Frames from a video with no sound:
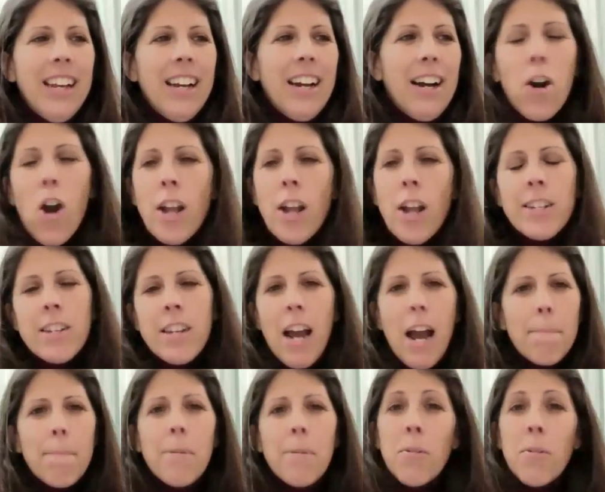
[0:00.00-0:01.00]
are on
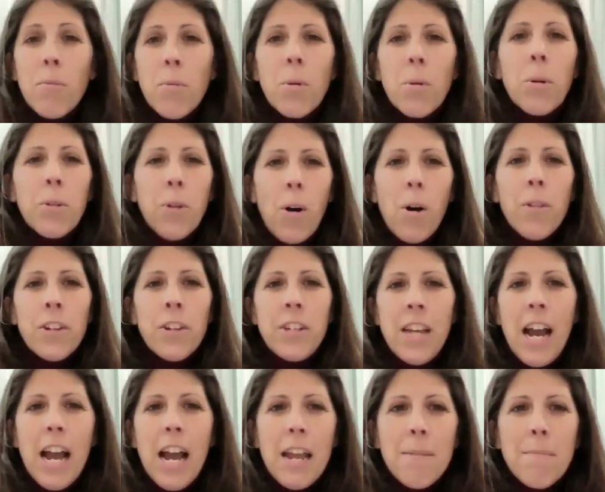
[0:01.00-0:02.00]
top of the world all the
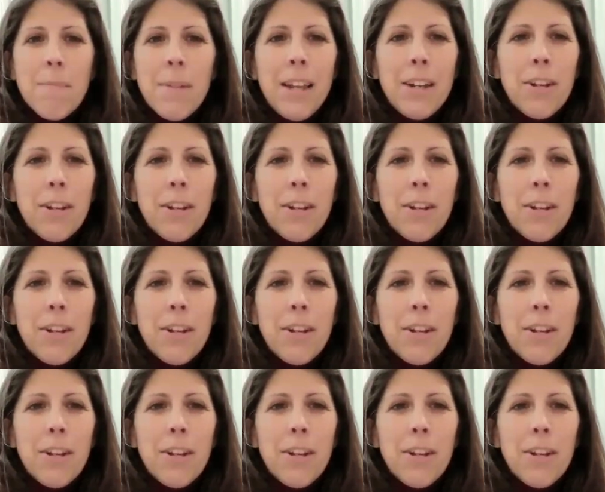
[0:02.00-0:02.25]
time.